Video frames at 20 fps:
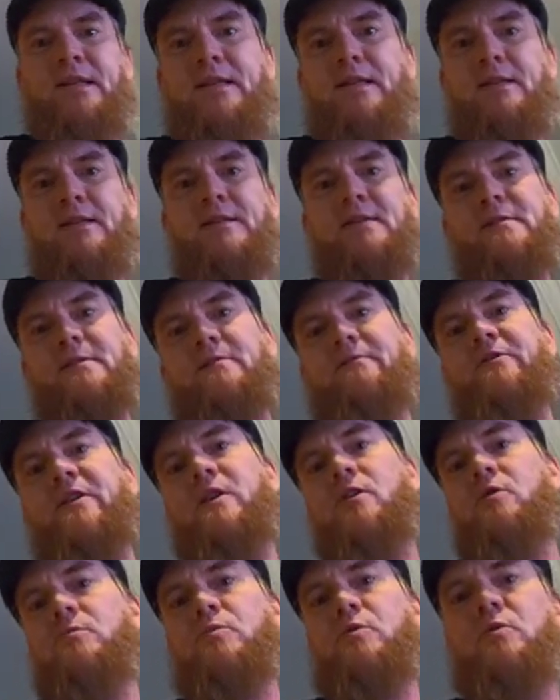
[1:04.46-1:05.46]
is
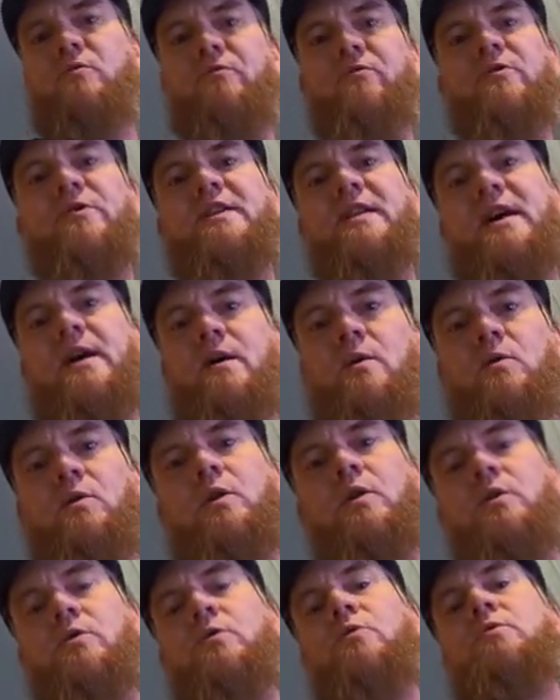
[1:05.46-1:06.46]
available for
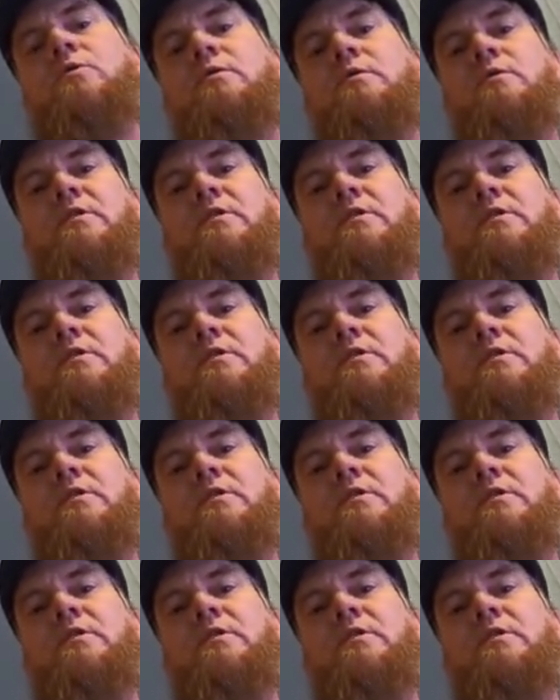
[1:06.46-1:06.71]
download.